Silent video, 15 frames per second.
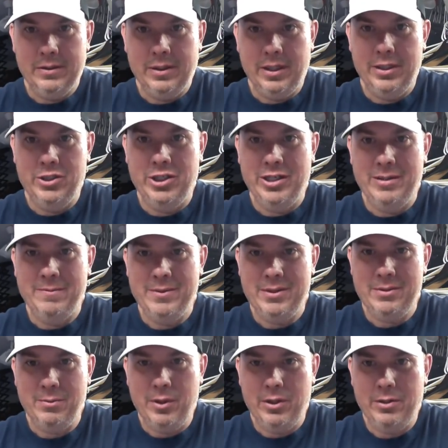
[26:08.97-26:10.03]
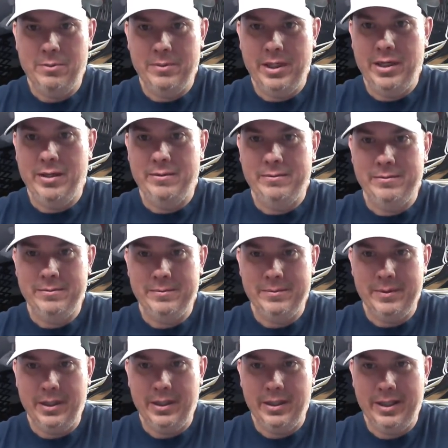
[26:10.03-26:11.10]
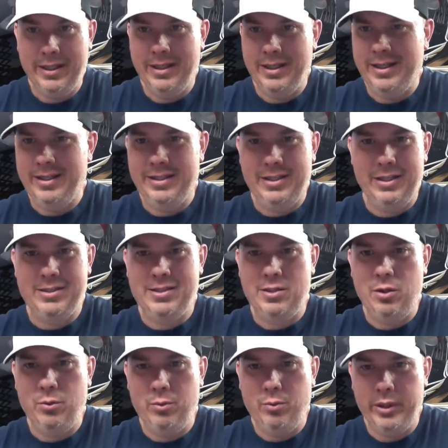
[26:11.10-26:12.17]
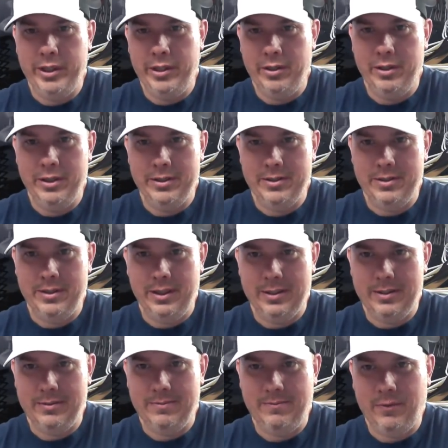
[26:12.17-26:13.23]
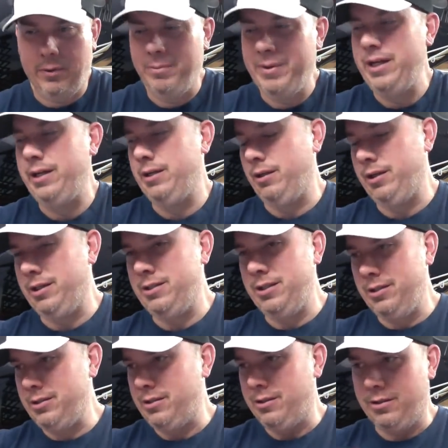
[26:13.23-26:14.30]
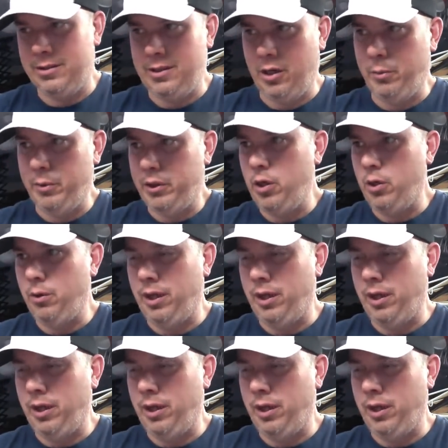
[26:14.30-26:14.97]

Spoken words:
Hey, James, welcome. Yeah, and it's so weird. It's for me at least. It's just come and go.